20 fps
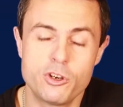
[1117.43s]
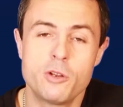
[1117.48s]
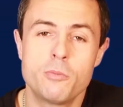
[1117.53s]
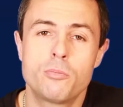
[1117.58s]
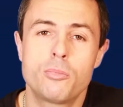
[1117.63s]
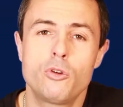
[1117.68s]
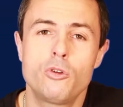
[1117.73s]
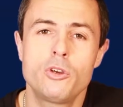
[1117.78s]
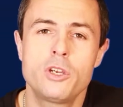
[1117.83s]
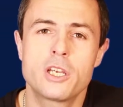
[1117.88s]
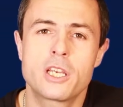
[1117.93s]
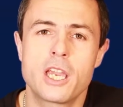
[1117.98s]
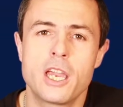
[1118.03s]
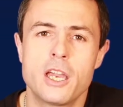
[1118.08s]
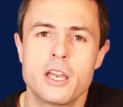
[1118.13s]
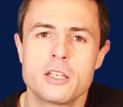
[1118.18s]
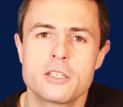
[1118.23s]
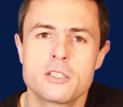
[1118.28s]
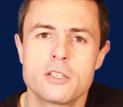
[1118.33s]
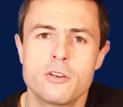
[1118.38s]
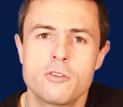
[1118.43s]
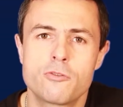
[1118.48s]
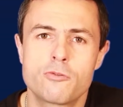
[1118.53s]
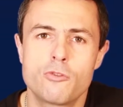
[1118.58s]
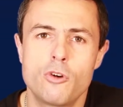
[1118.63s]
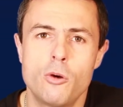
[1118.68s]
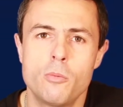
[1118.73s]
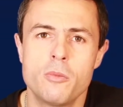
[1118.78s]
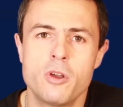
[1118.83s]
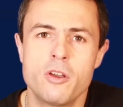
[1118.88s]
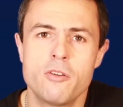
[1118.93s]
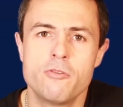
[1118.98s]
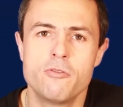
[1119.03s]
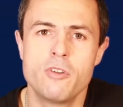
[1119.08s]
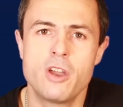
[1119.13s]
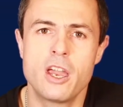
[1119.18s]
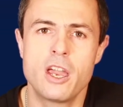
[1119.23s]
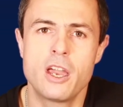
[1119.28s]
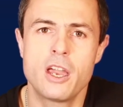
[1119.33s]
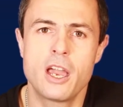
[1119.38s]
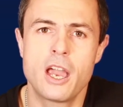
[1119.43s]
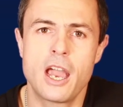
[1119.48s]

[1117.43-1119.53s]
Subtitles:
an employer cares from their